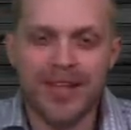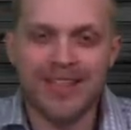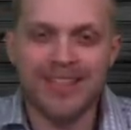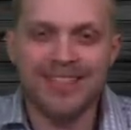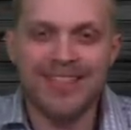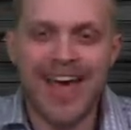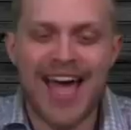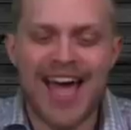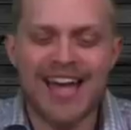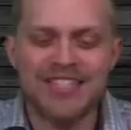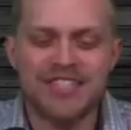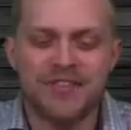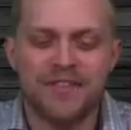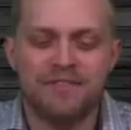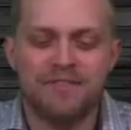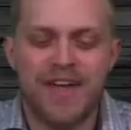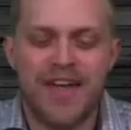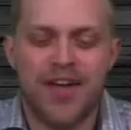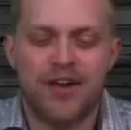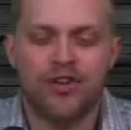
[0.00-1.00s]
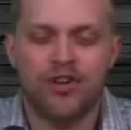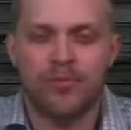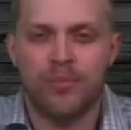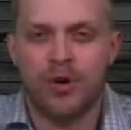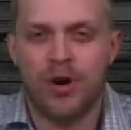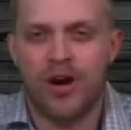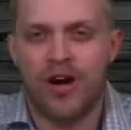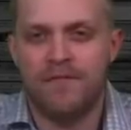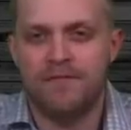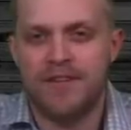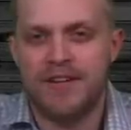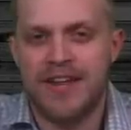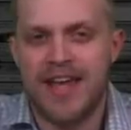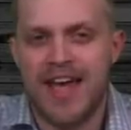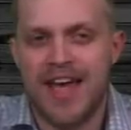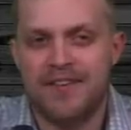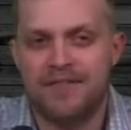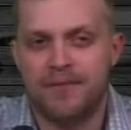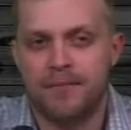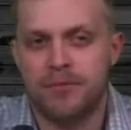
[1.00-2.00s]
Last fan rumor of the
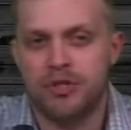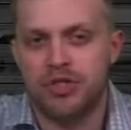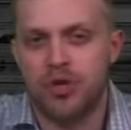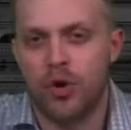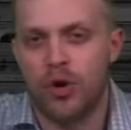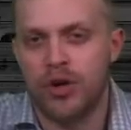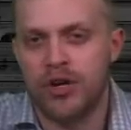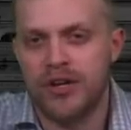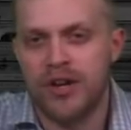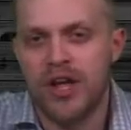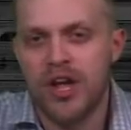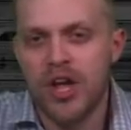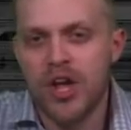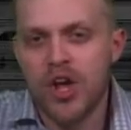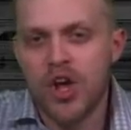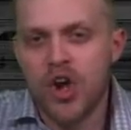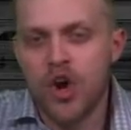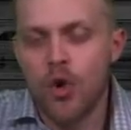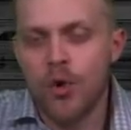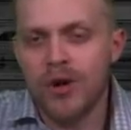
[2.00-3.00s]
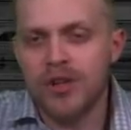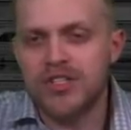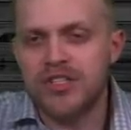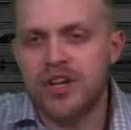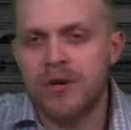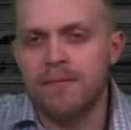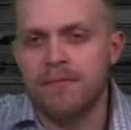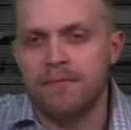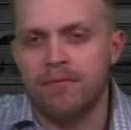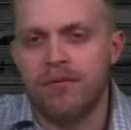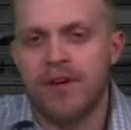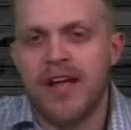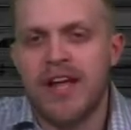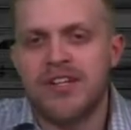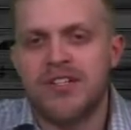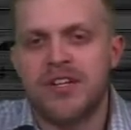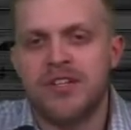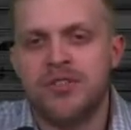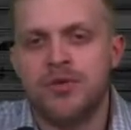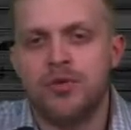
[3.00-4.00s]
day from Jordan. Who are some free
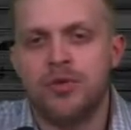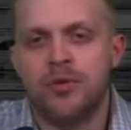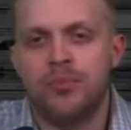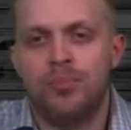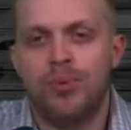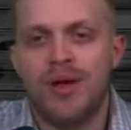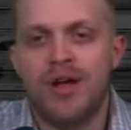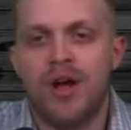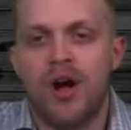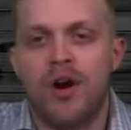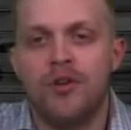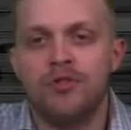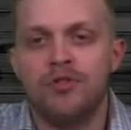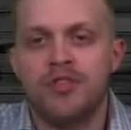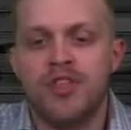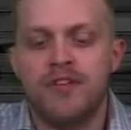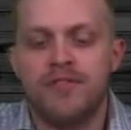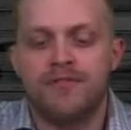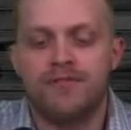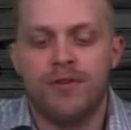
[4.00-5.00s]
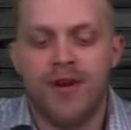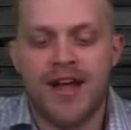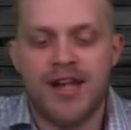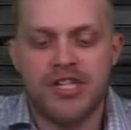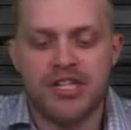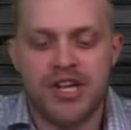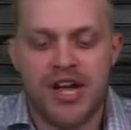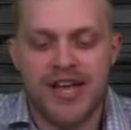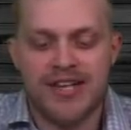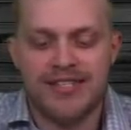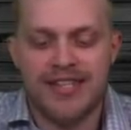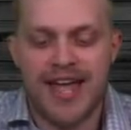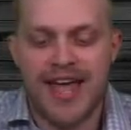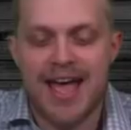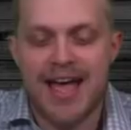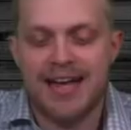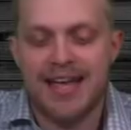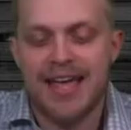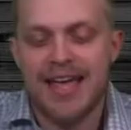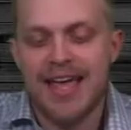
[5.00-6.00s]
agents who could play under the franchise
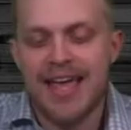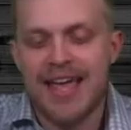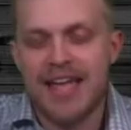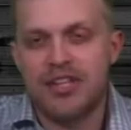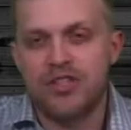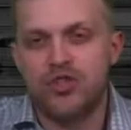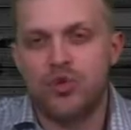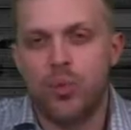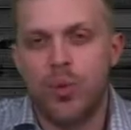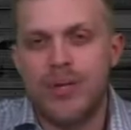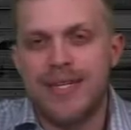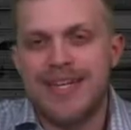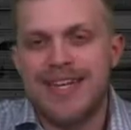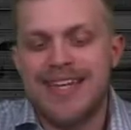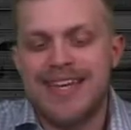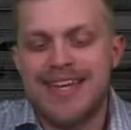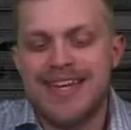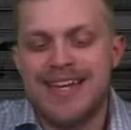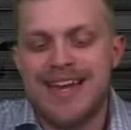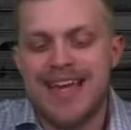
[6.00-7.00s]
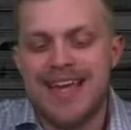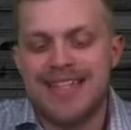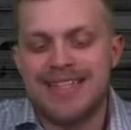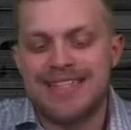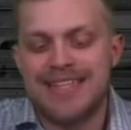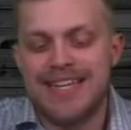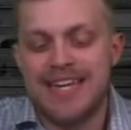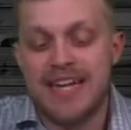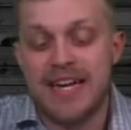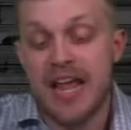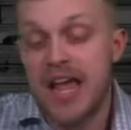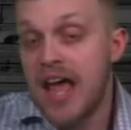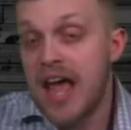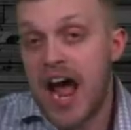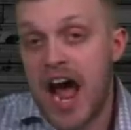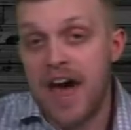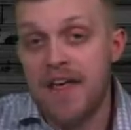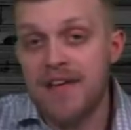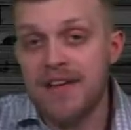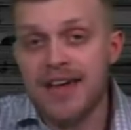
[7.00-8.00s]
tag in twenty nineteen?
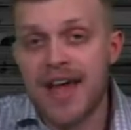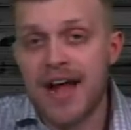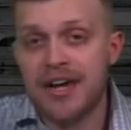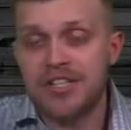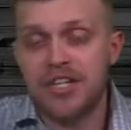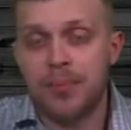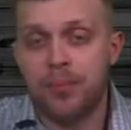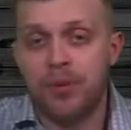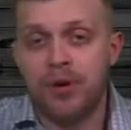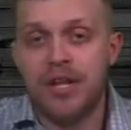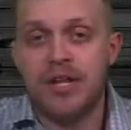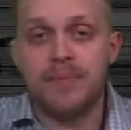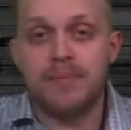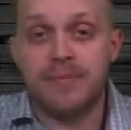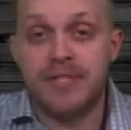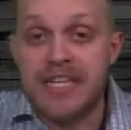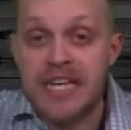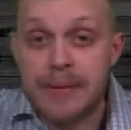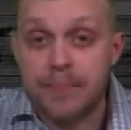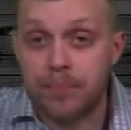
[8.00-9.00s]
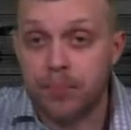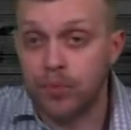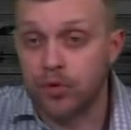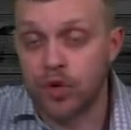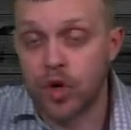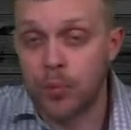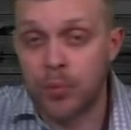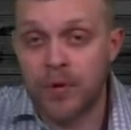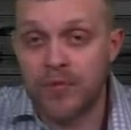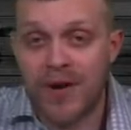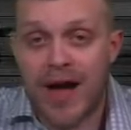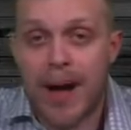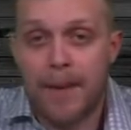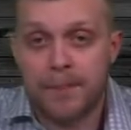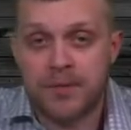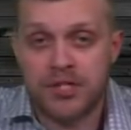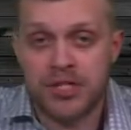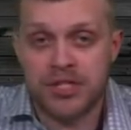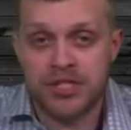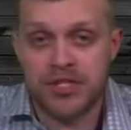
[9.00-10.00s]
I think actually a pretty deep group of
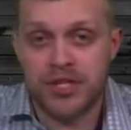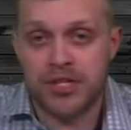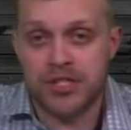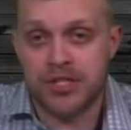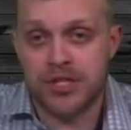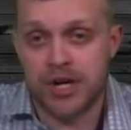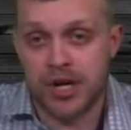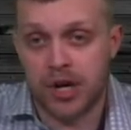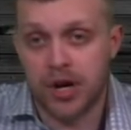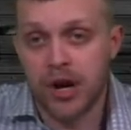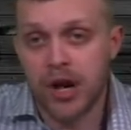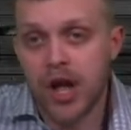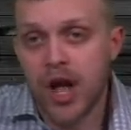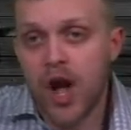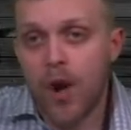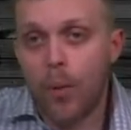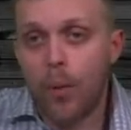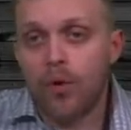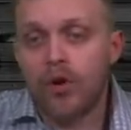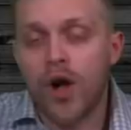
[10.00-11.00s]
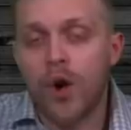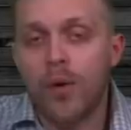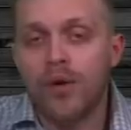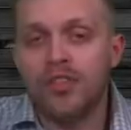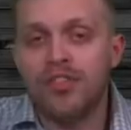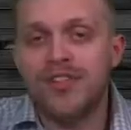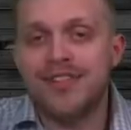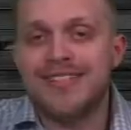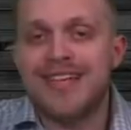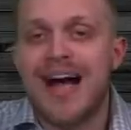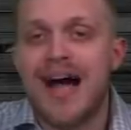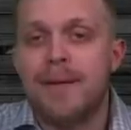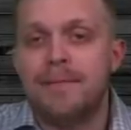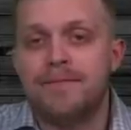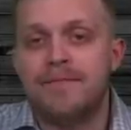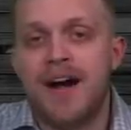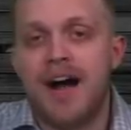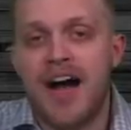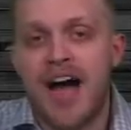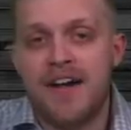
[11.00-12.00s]
options this year. We'll go with the
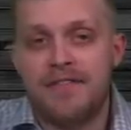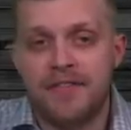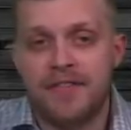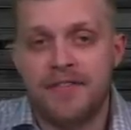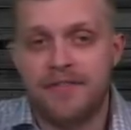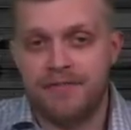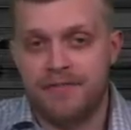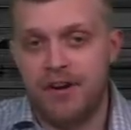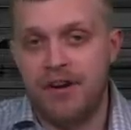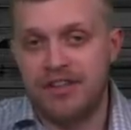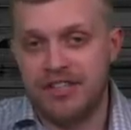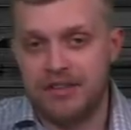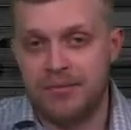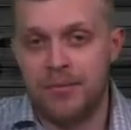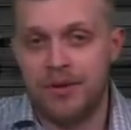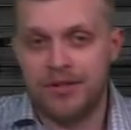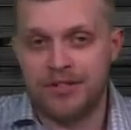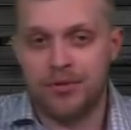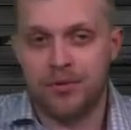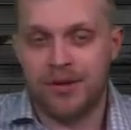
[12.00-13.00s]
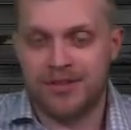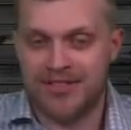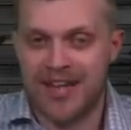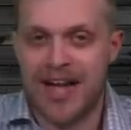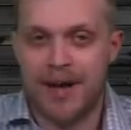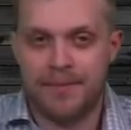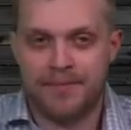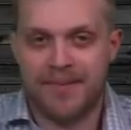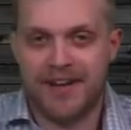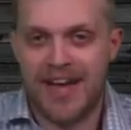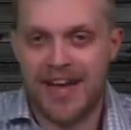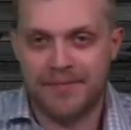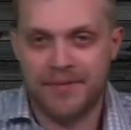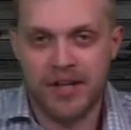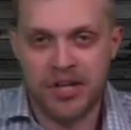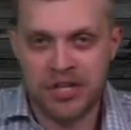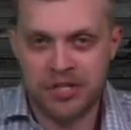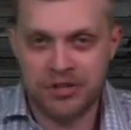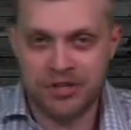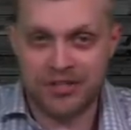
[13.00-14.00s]
top five, and they're very similar to our top five
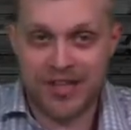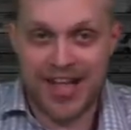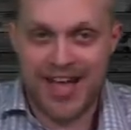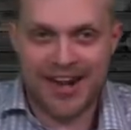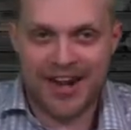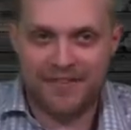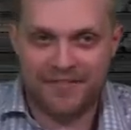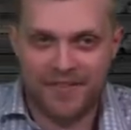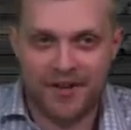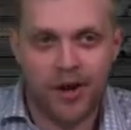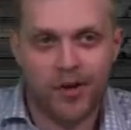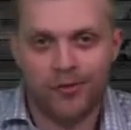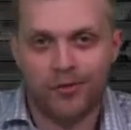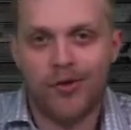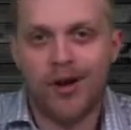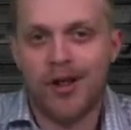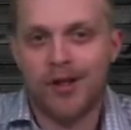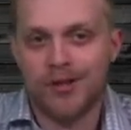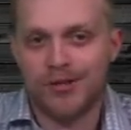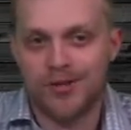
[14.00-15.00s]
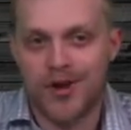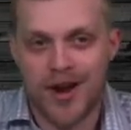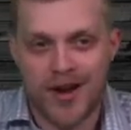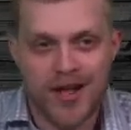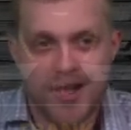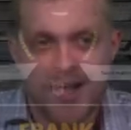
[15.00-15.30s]
just N F L free agents, right?